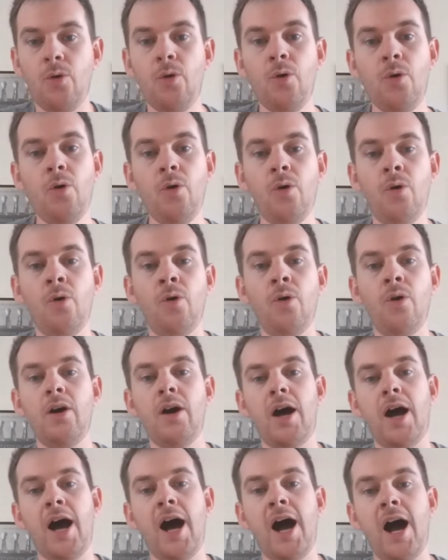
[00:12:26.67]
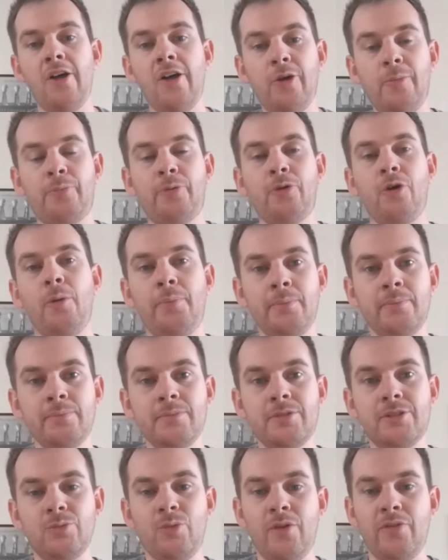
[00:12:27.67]
or are the
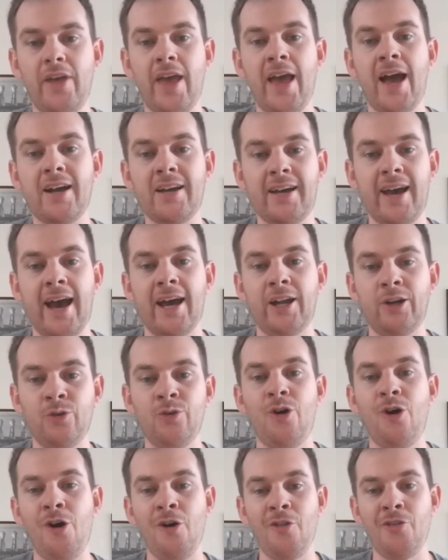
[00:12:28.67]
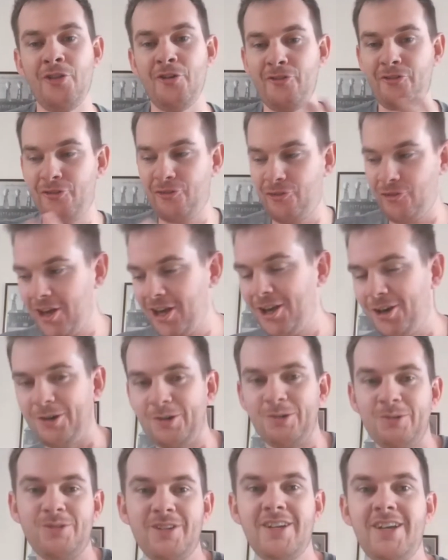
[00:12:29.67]
problems with our cattle on the
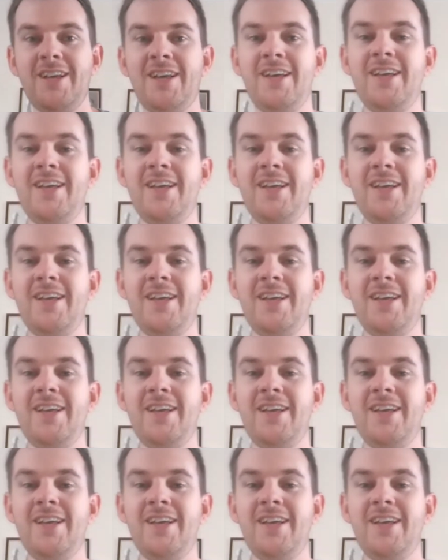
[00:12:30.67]
field?